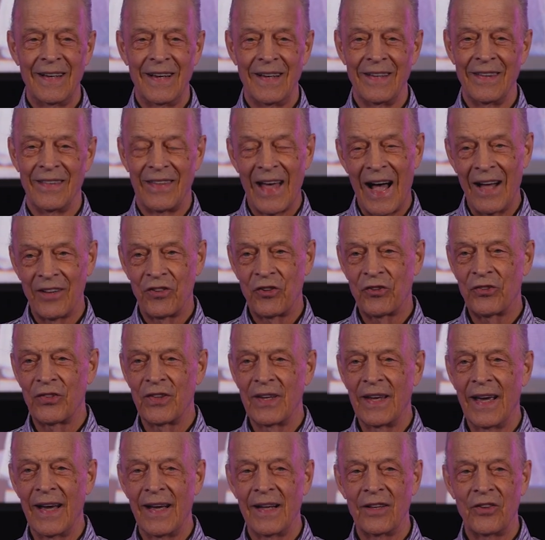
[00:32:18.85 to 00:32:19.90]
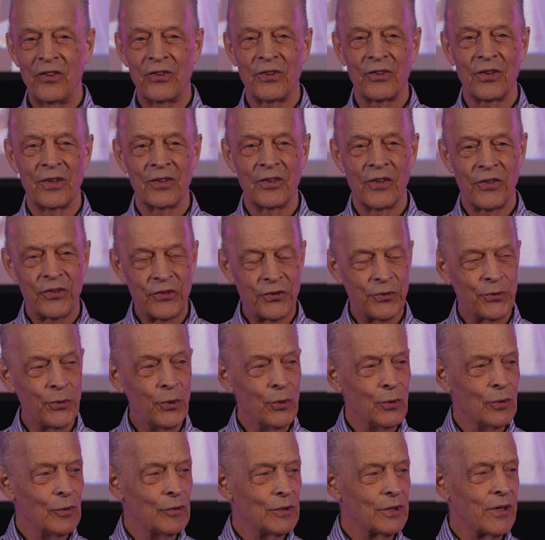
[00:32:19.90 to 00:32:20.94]
And that's the answer
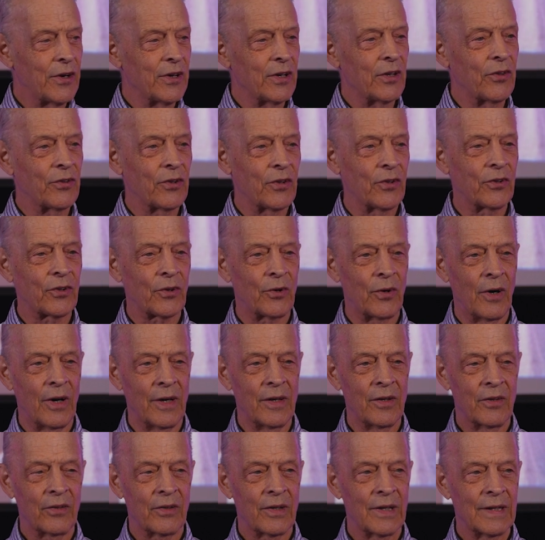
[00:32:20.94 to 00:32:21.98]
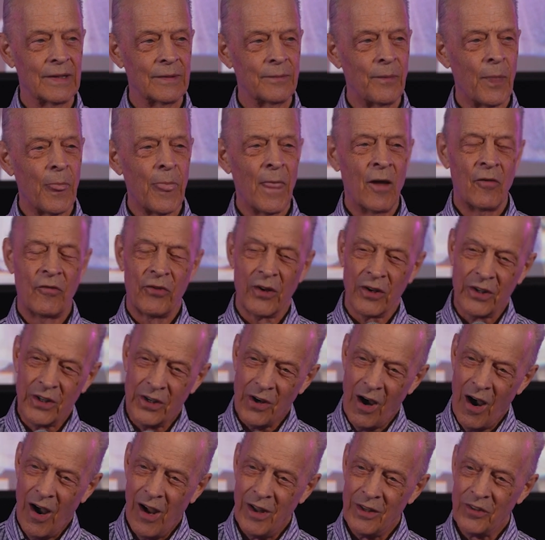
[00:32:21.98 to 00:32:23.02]
through Jesus Christ. For
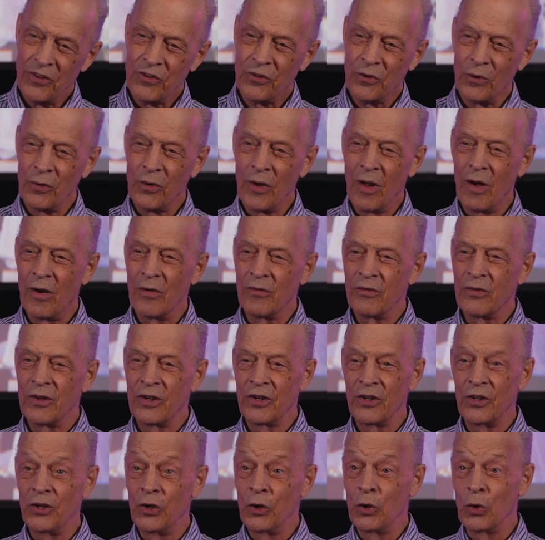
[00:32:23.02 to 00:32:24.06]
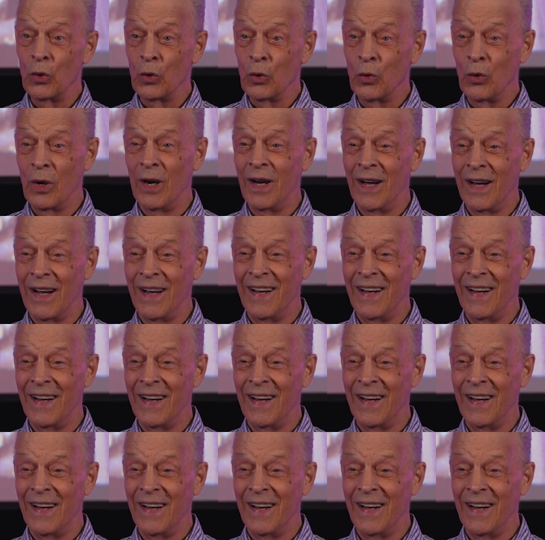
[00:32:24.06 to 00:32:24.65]
God so loved you,